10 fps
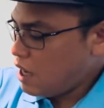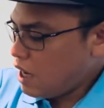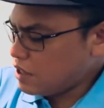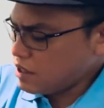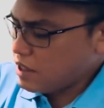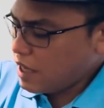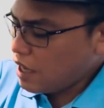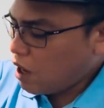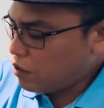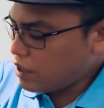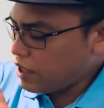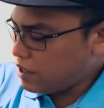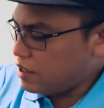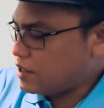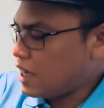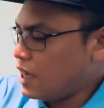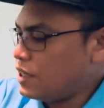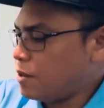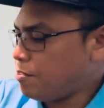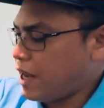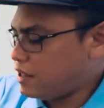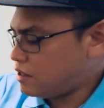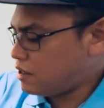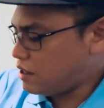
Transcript: I just like how they design the pants